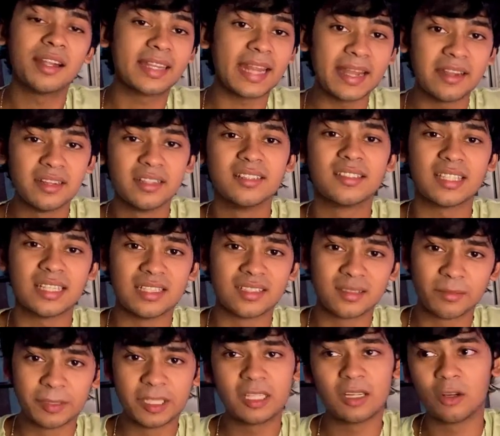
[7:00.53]
attendance is
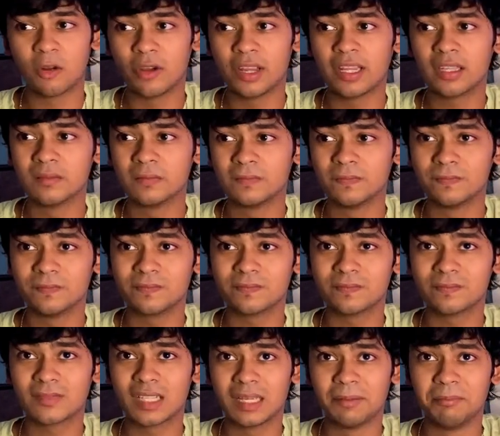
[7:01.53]
a bit annoying,
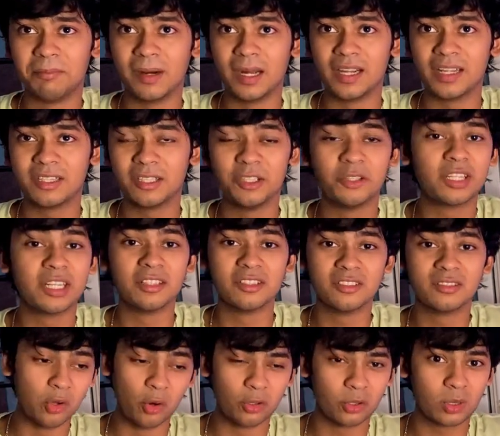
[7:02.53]
but you
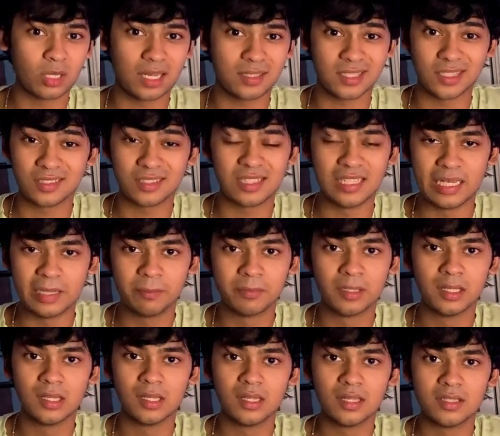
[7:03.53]
can go to class and sleep.
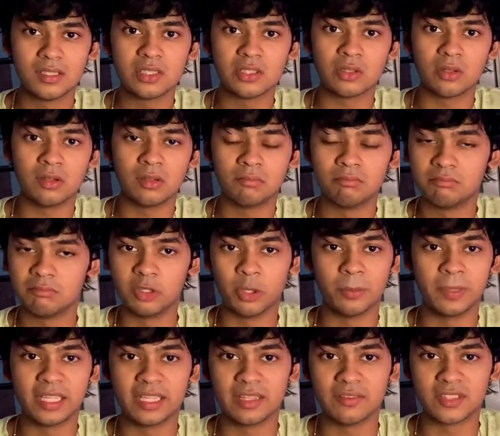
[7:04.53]
So
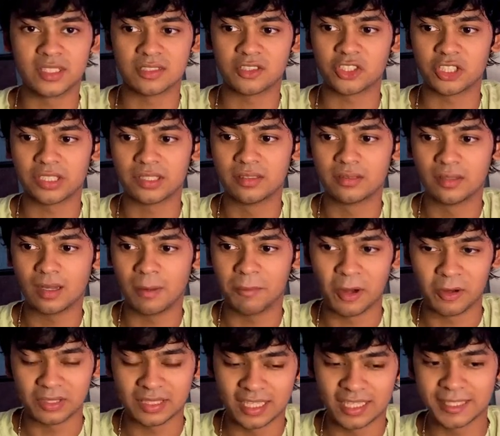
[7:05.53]
nobody gives a shit
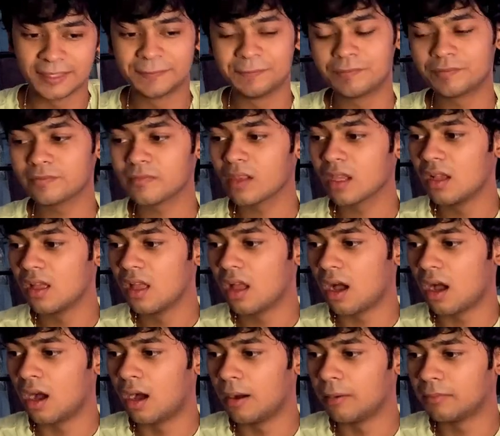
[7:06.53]
about that.
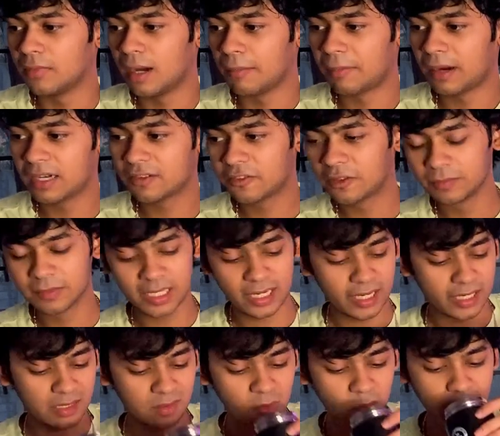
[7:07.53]
Um, apart from
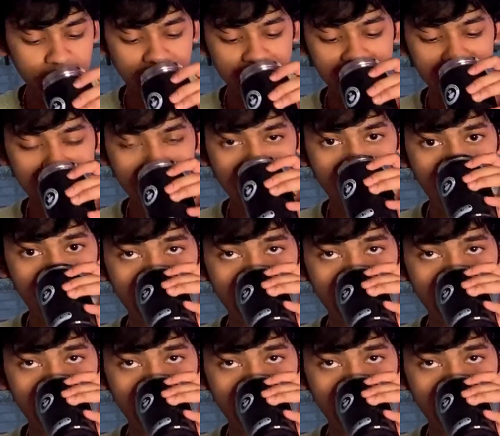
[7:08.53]
that, what else?